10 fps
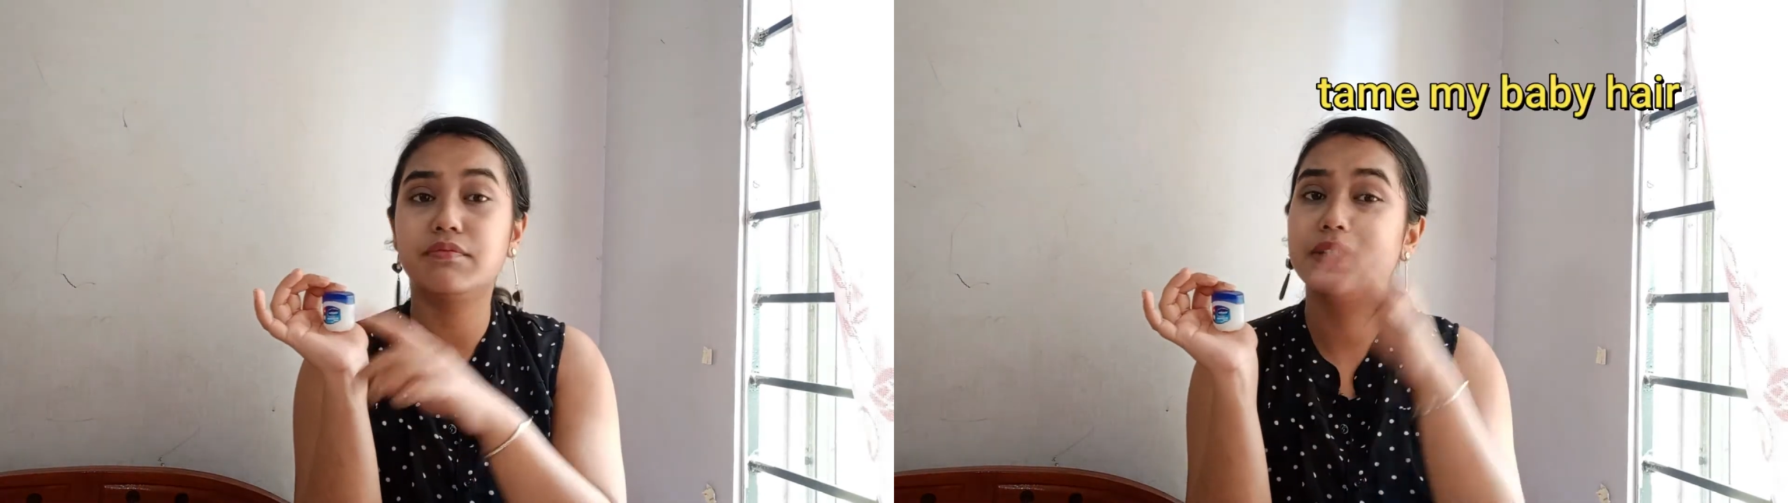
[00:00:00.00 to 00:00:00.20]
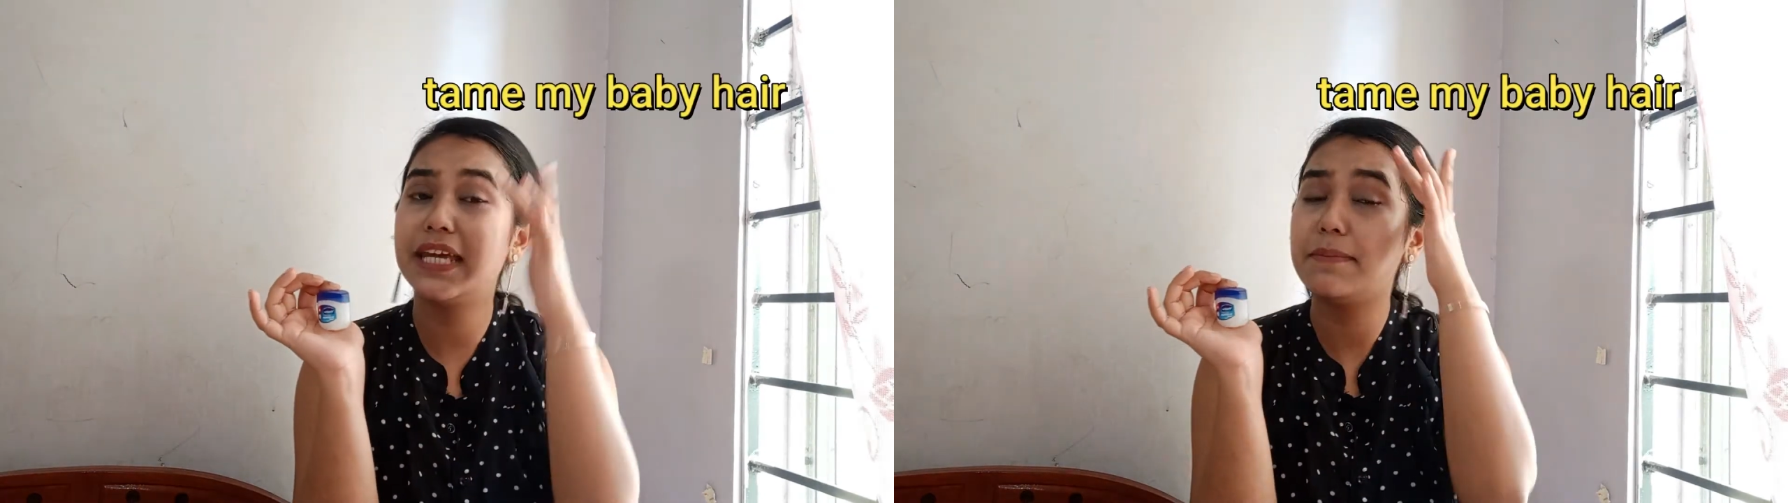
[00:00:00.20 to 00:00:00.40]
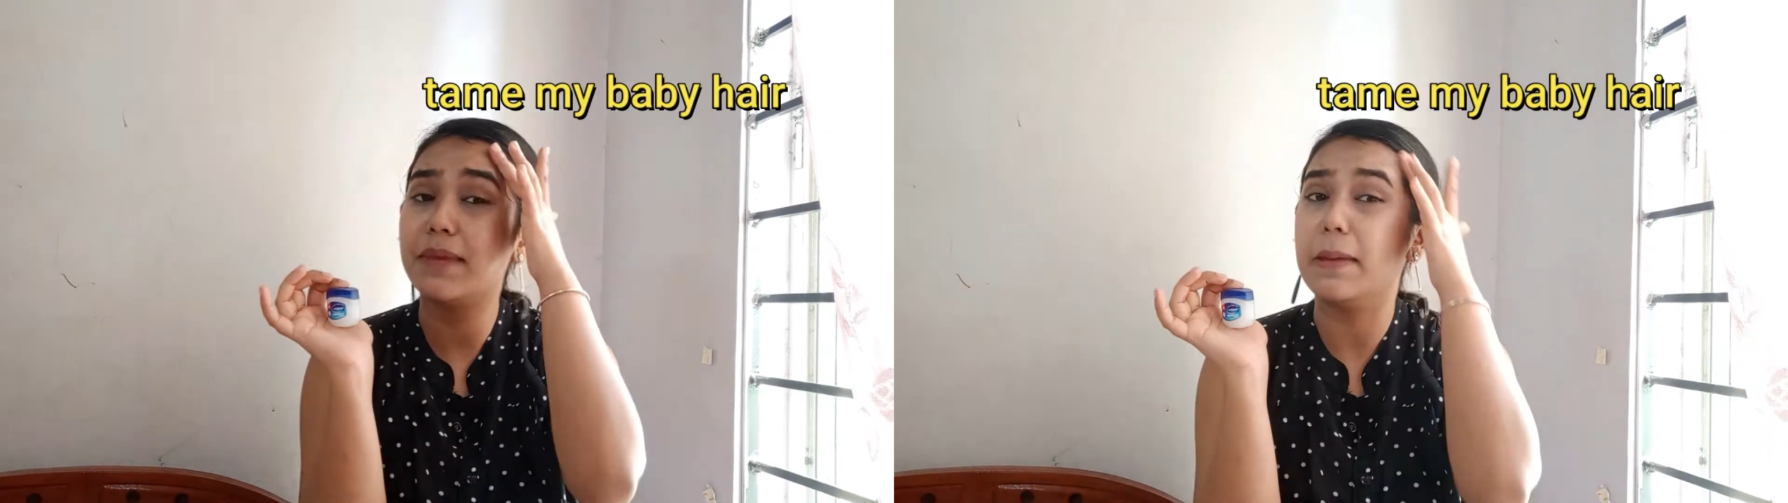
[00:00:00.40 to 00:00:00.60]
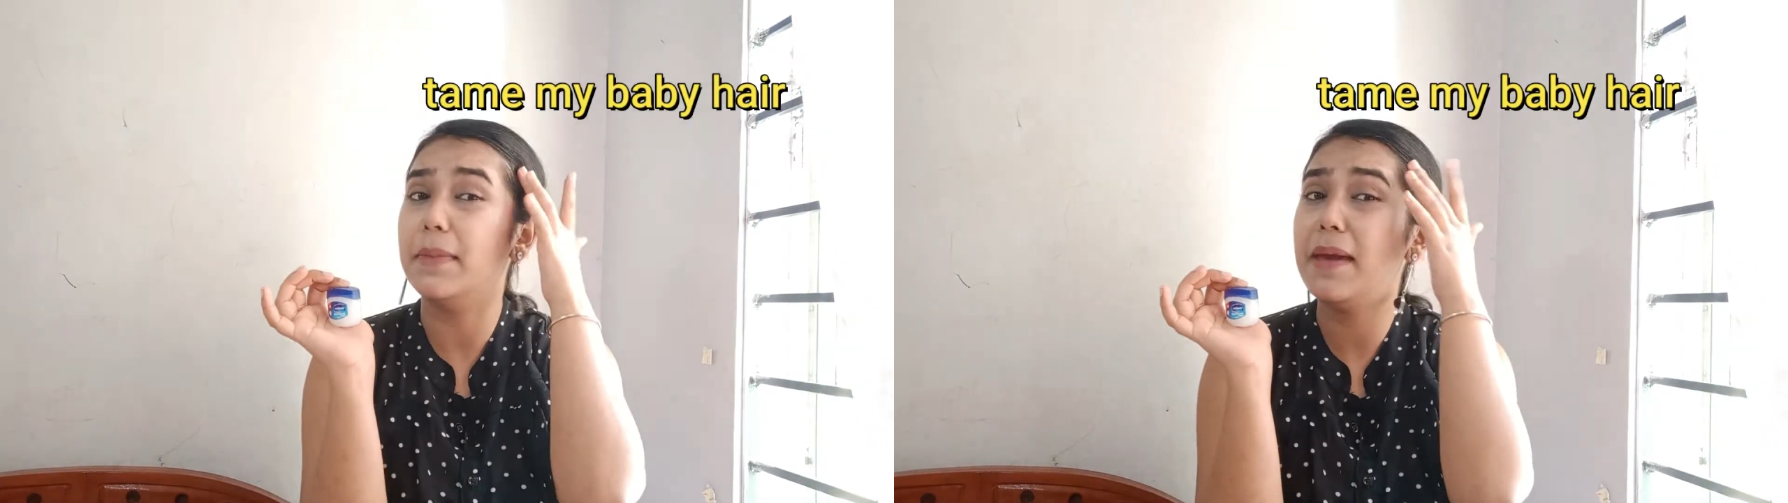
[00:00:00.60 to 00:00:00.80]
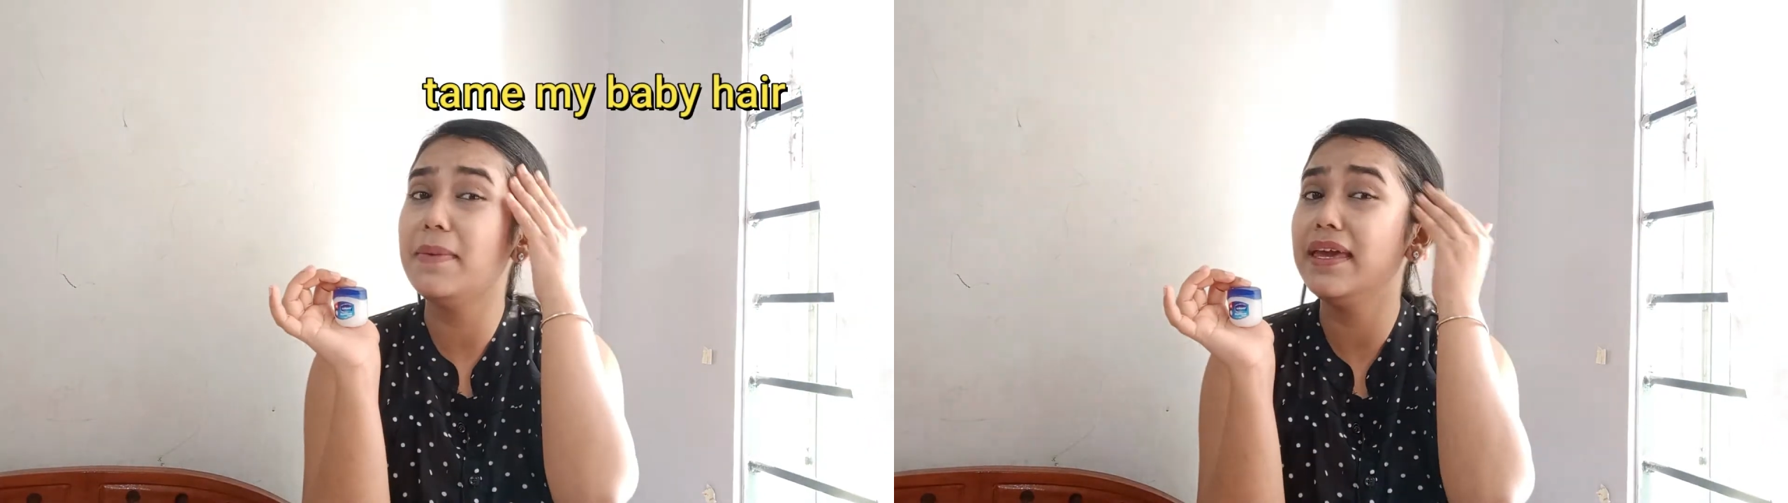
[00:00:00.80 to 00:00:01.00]
tame my
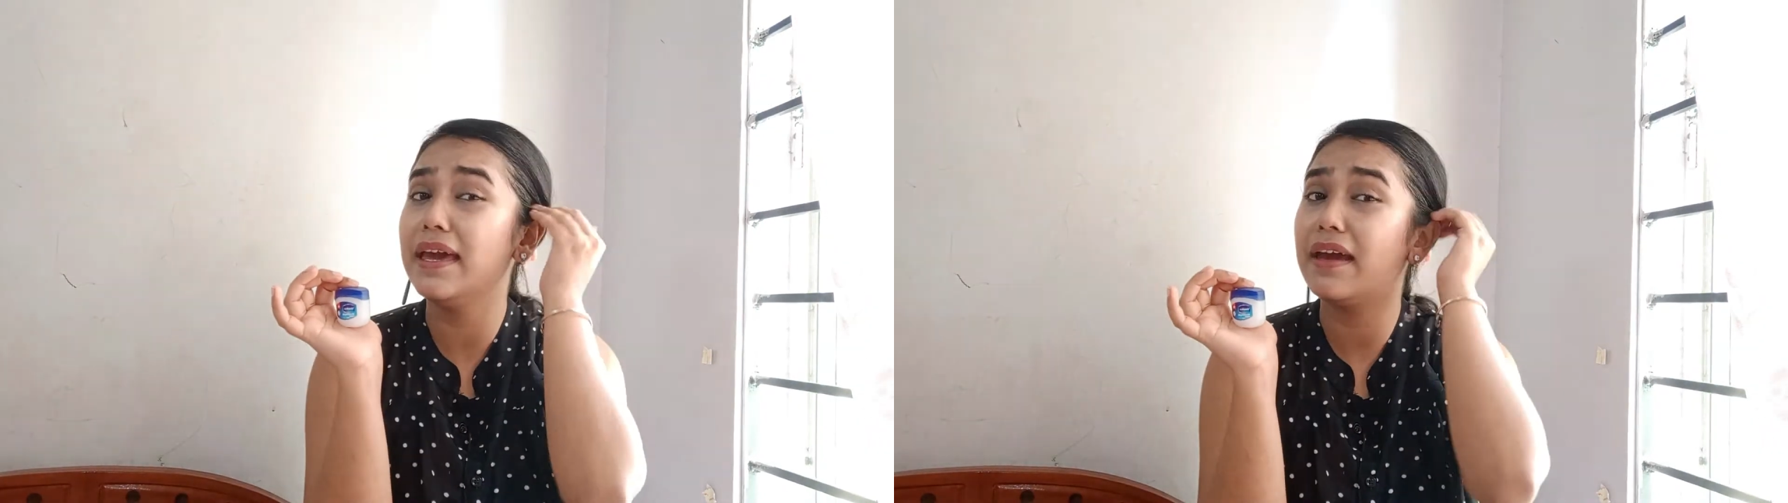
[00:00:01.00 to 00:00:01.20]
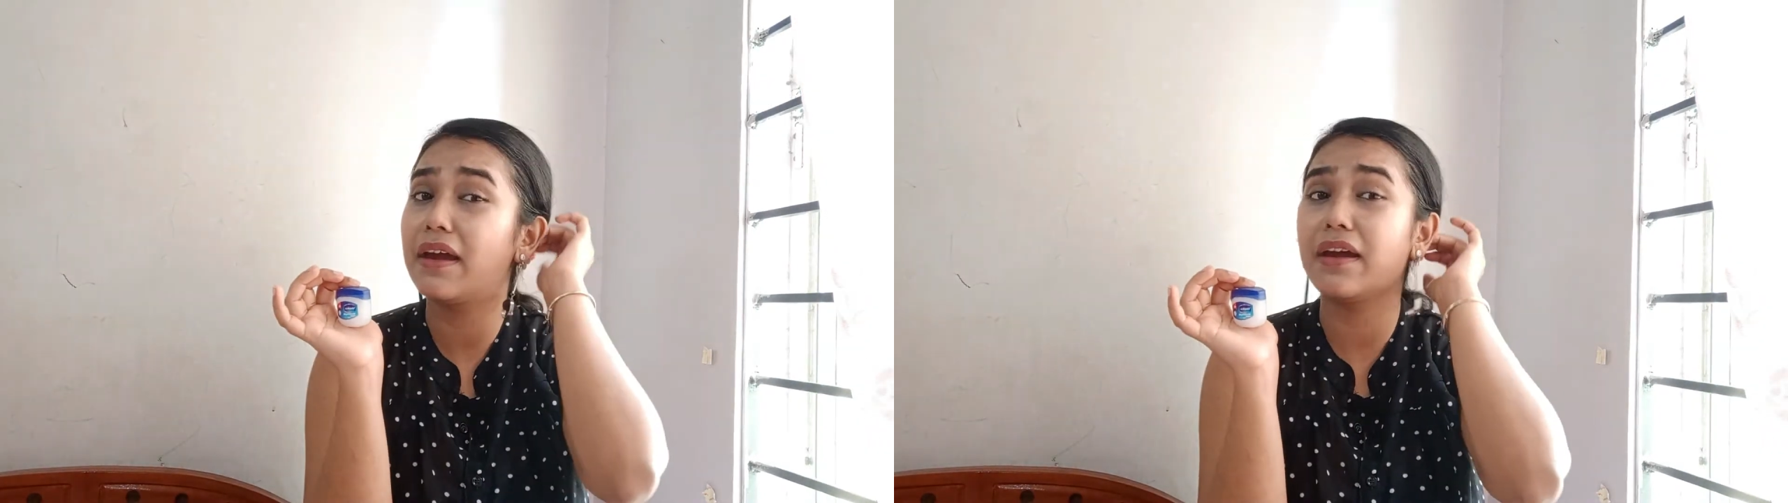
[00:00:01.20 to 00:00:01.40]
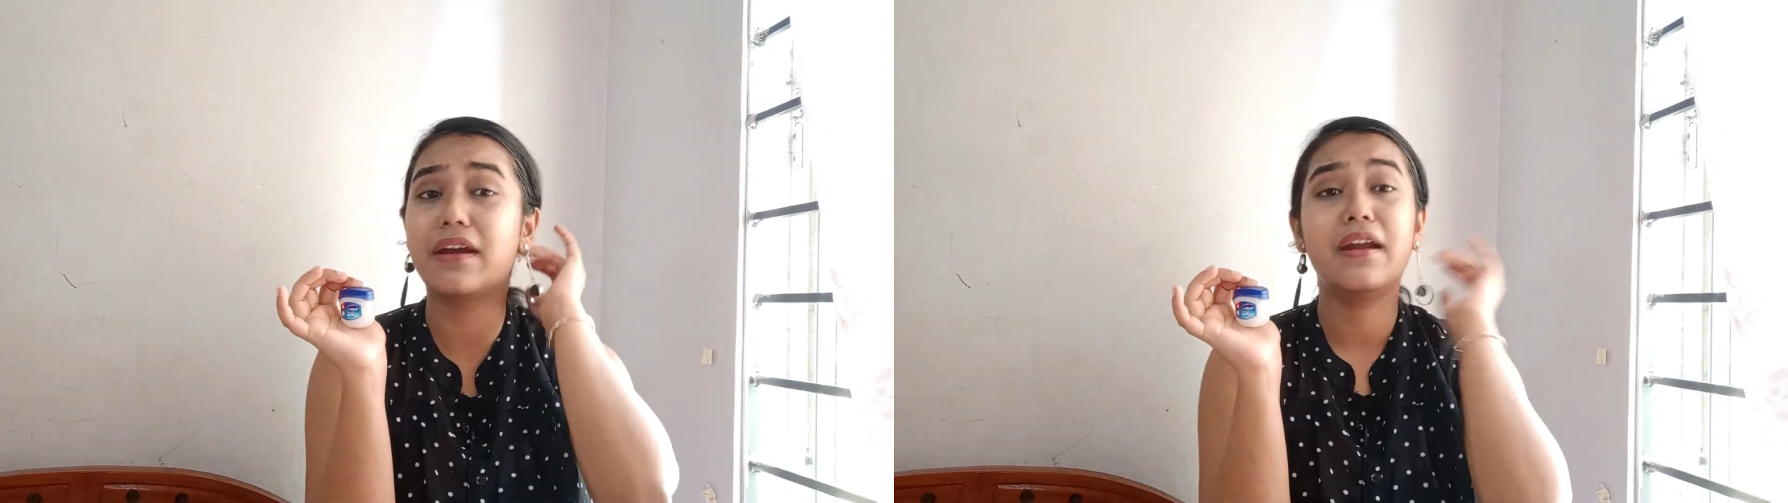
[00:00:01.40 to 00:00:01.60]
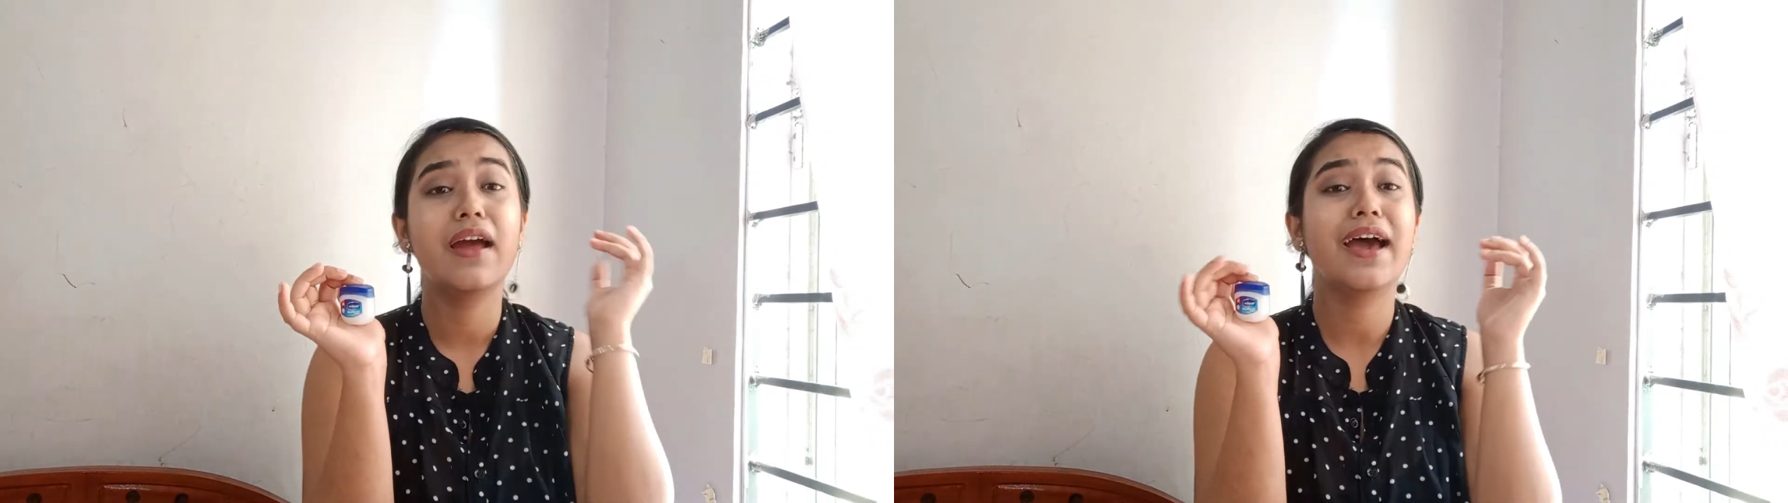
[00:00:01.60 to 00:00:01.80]
baby hair,